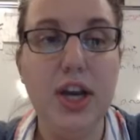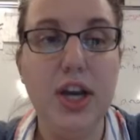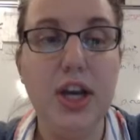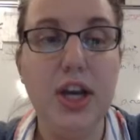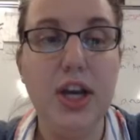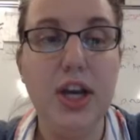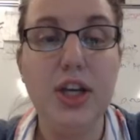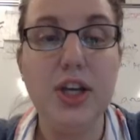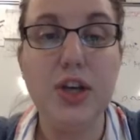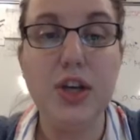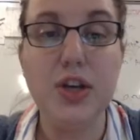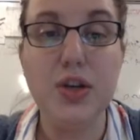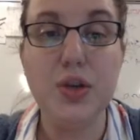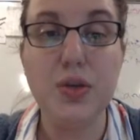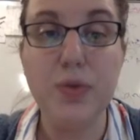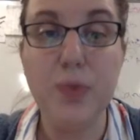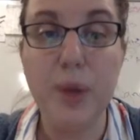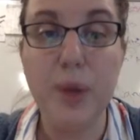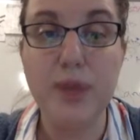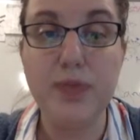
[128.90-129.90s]
You can do
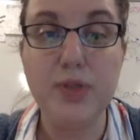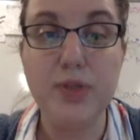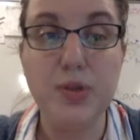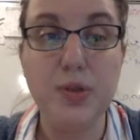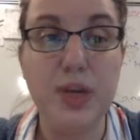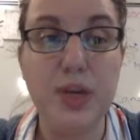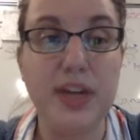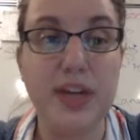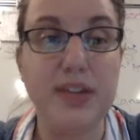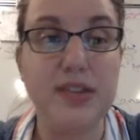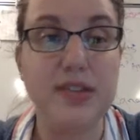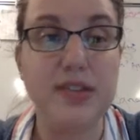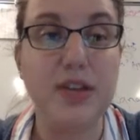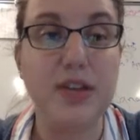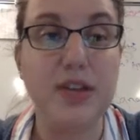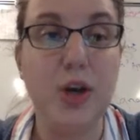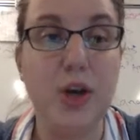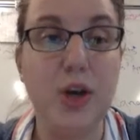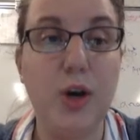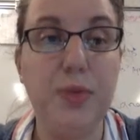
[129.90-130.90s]
one of 2 things.
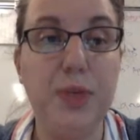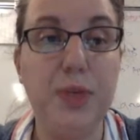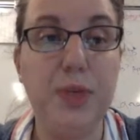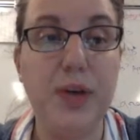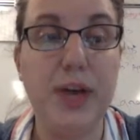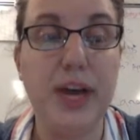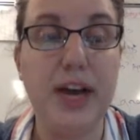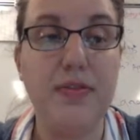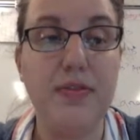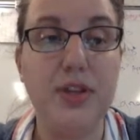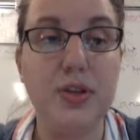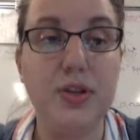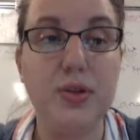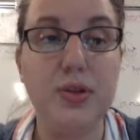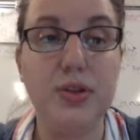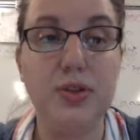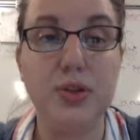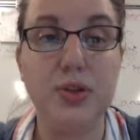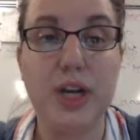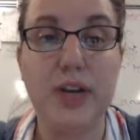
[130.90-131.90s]
Hopefully you have the
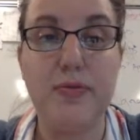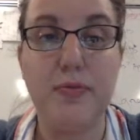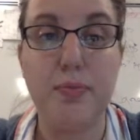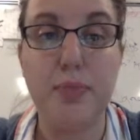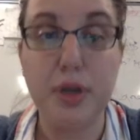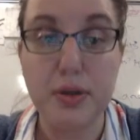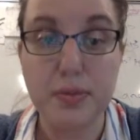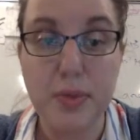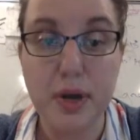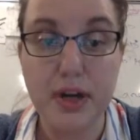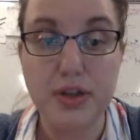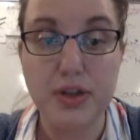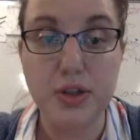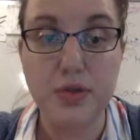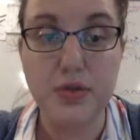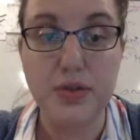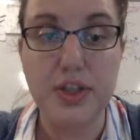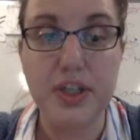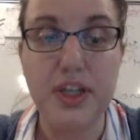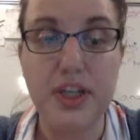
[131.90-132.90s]
Google Drive bookmarked
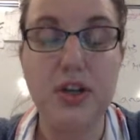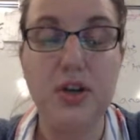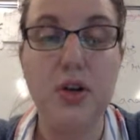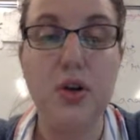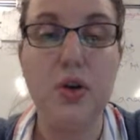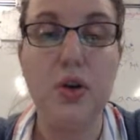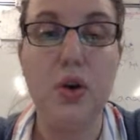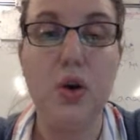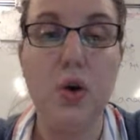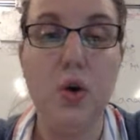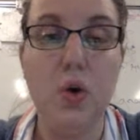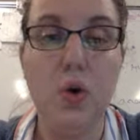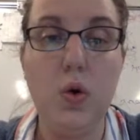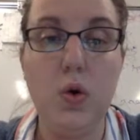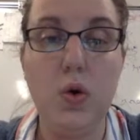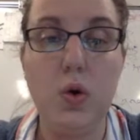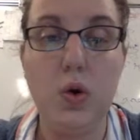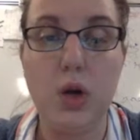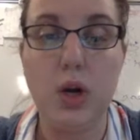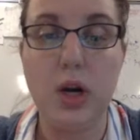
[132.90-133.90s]
over here,
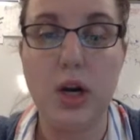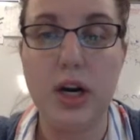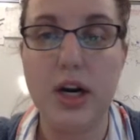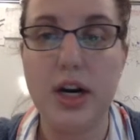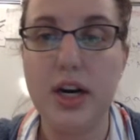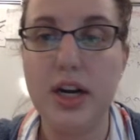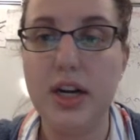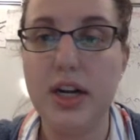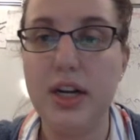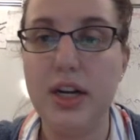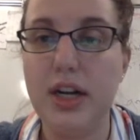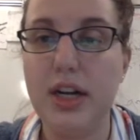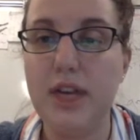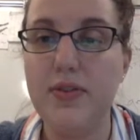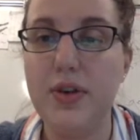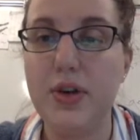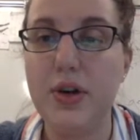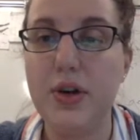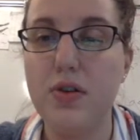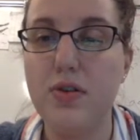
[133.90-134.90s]
or if
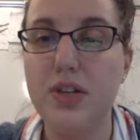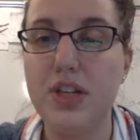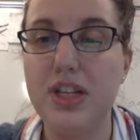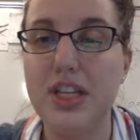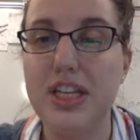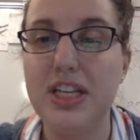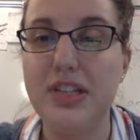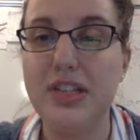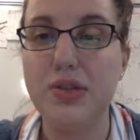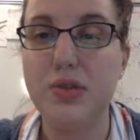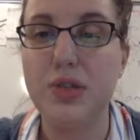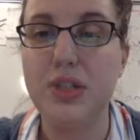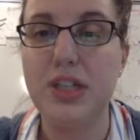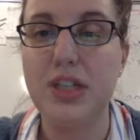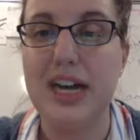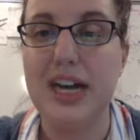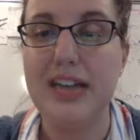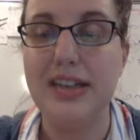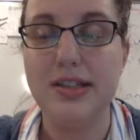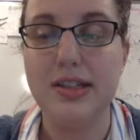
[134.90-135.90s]
you go over to these 3
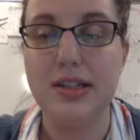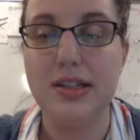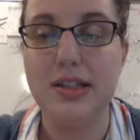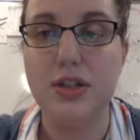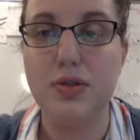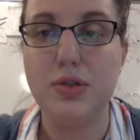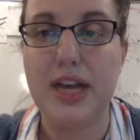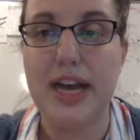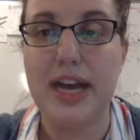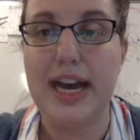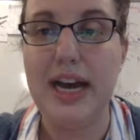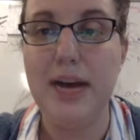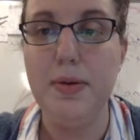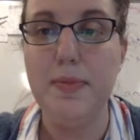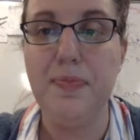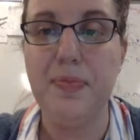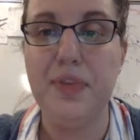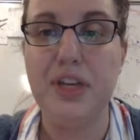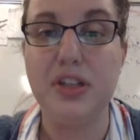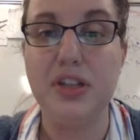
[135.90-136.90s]
dots in a new tab,
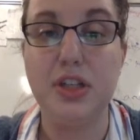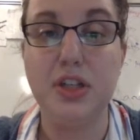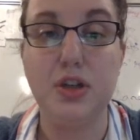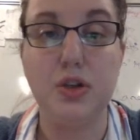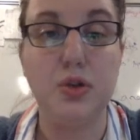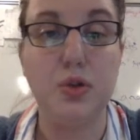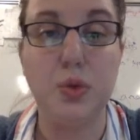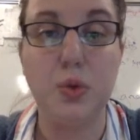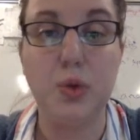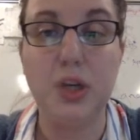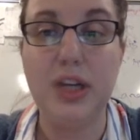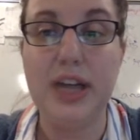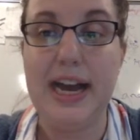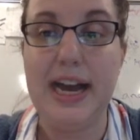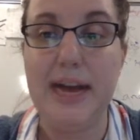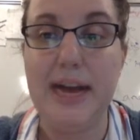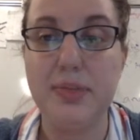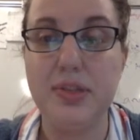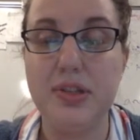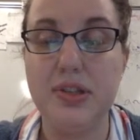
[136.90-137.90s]
that's all your Google
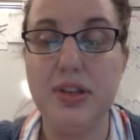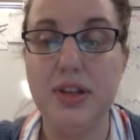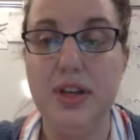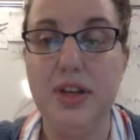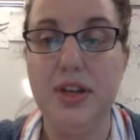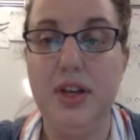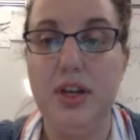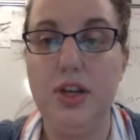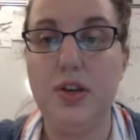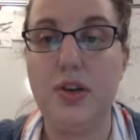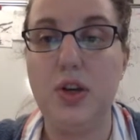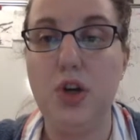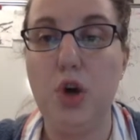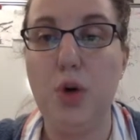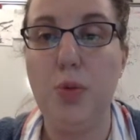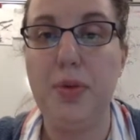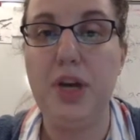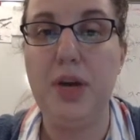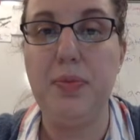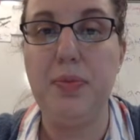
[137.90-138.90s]
apps, you can
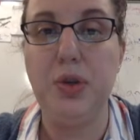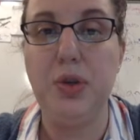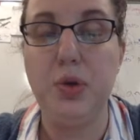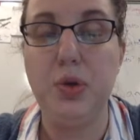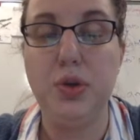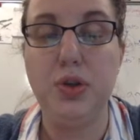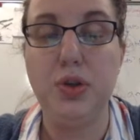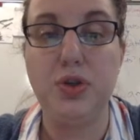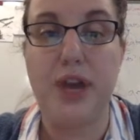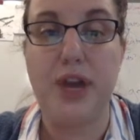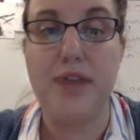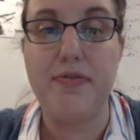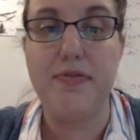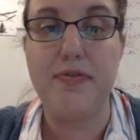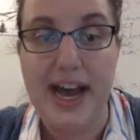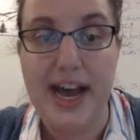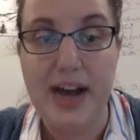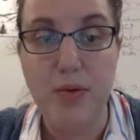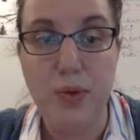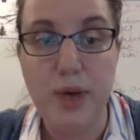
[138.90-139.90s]
open up the Google Drive
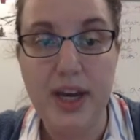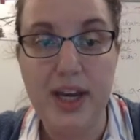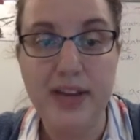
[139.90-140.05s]
that way.